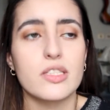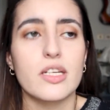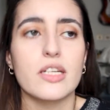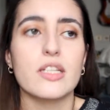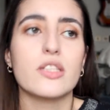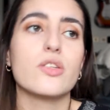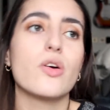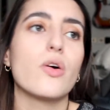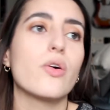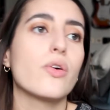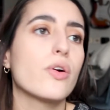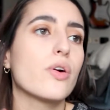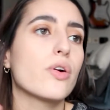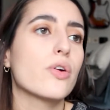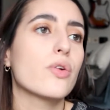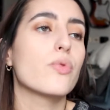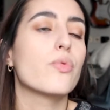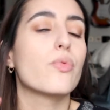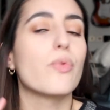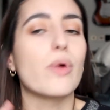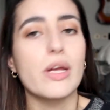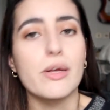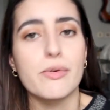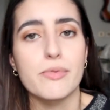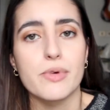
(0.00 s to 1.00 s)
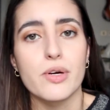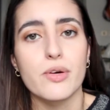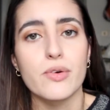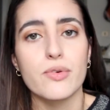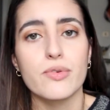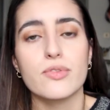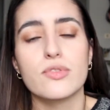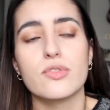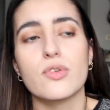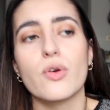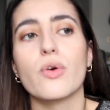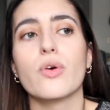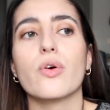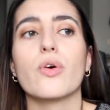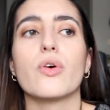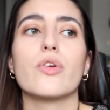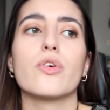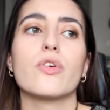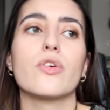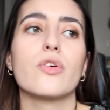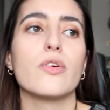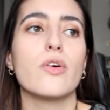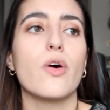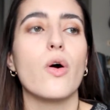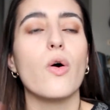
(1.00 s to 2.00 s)
Like, don't go to Waitrose, don't go
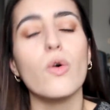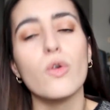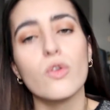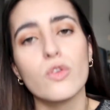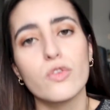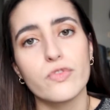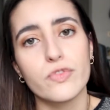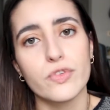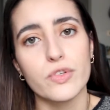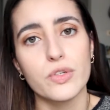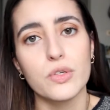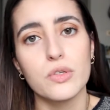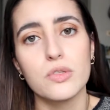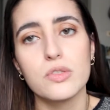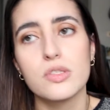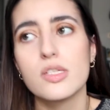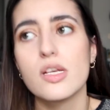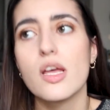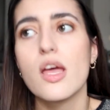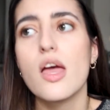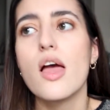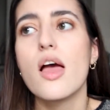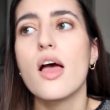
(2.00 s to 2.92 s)
to Whole Foods,